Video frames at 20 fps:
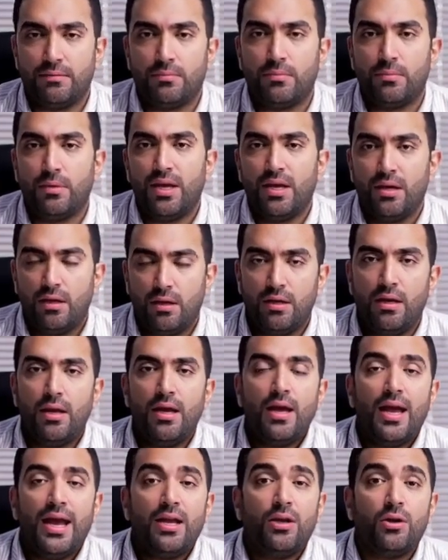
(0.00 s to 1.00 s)
Well,
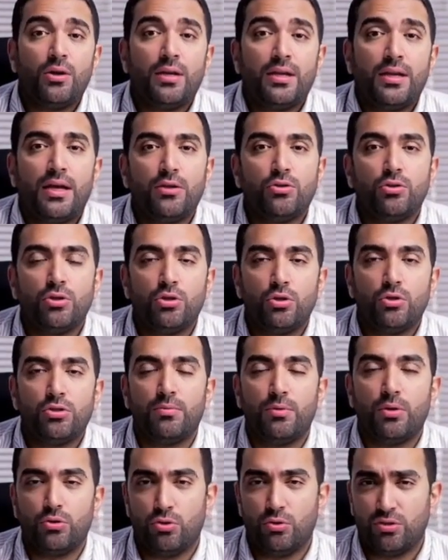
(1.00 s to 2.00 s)
I couldn't introduce
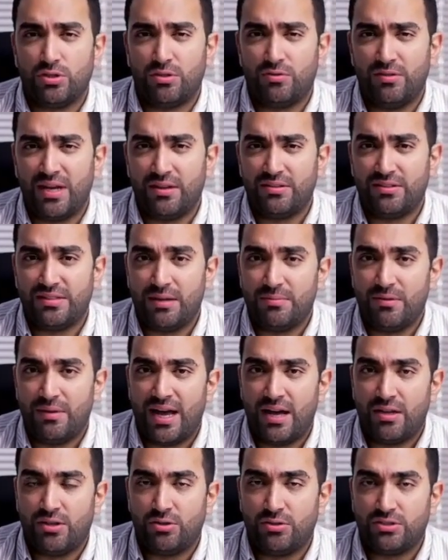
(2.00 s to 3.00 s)
Peru in the round table.
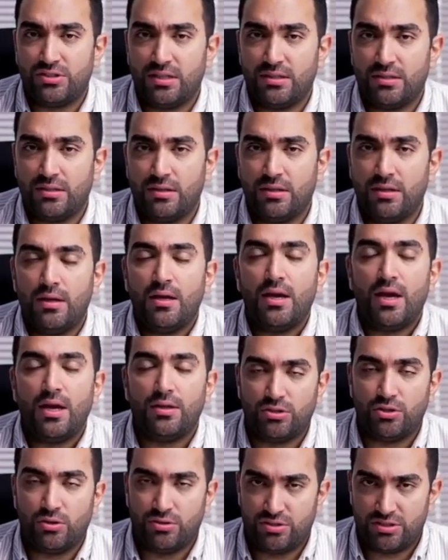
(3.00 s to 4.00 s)
I'll use
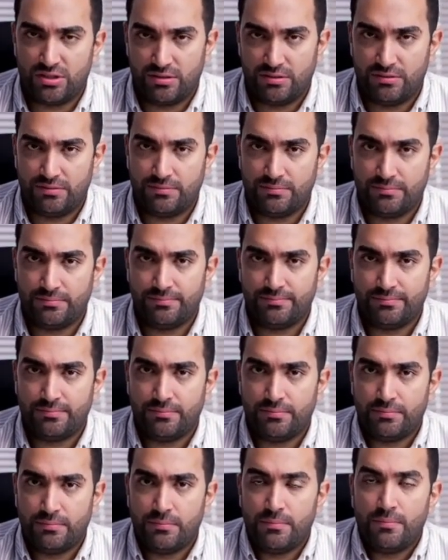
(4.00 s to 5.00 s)
it.
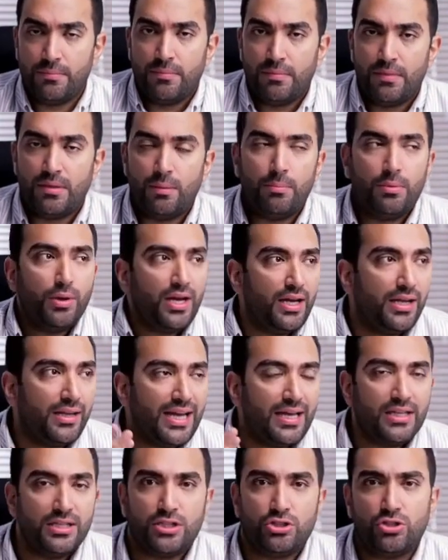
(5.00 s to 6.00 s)
The product
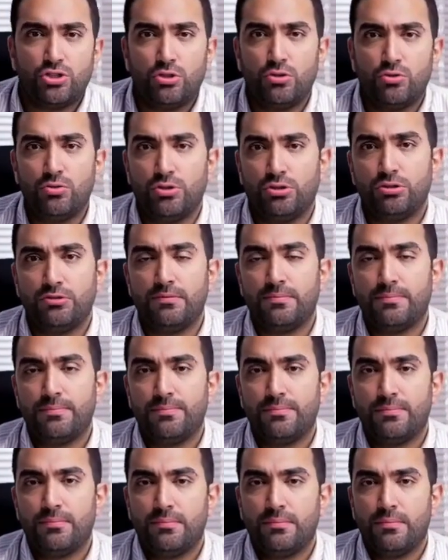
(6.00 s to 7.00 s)
had issues.
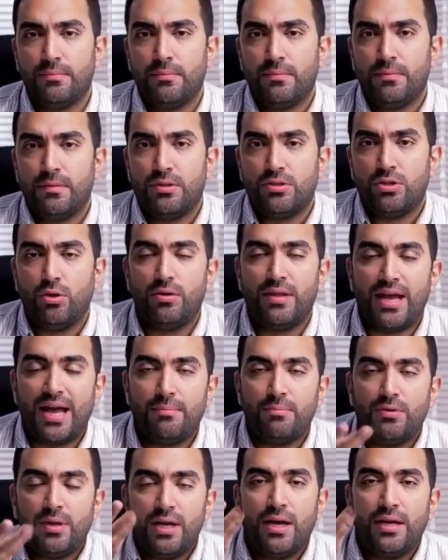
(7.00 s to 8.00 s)
So that
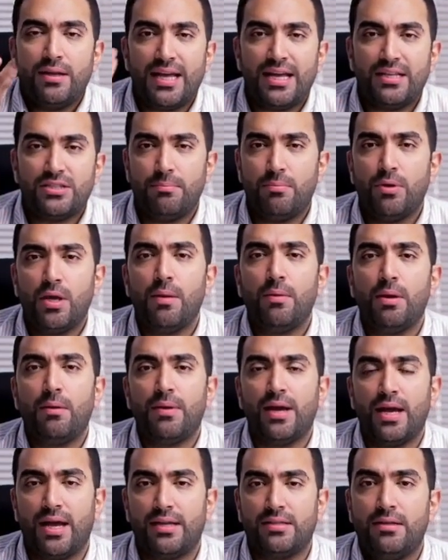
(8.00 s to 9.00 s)
product has a problem,
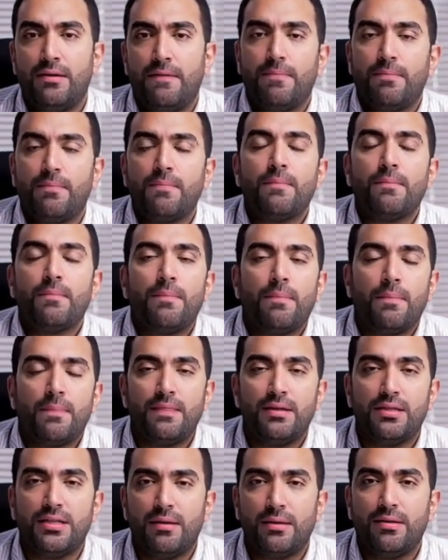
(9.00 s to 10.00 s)
guys.
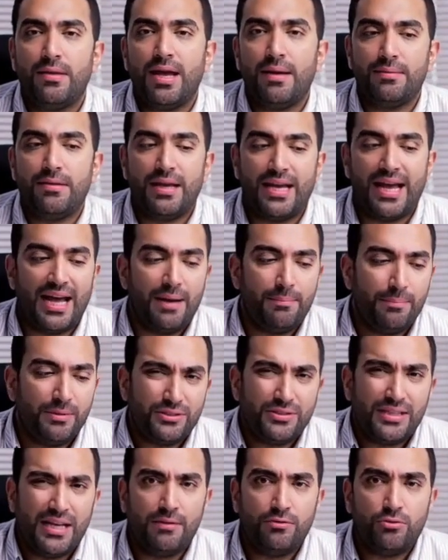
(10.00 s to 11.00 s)
Sometimes it happens
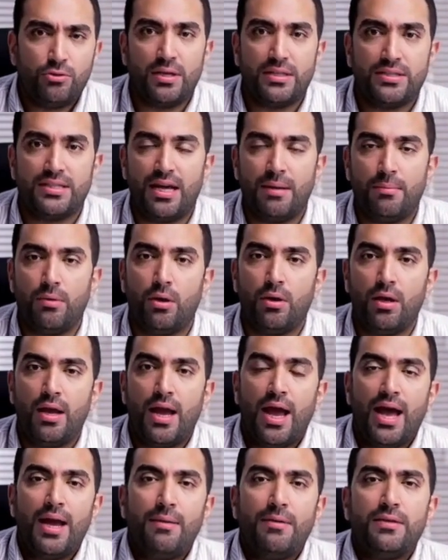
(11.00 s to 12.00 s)
that, for example,
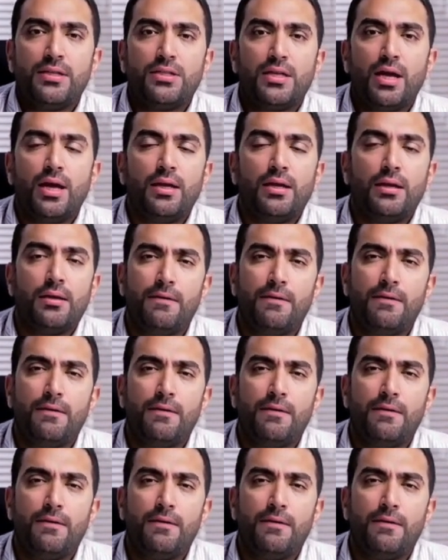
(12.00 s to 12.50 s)
I'm stuck.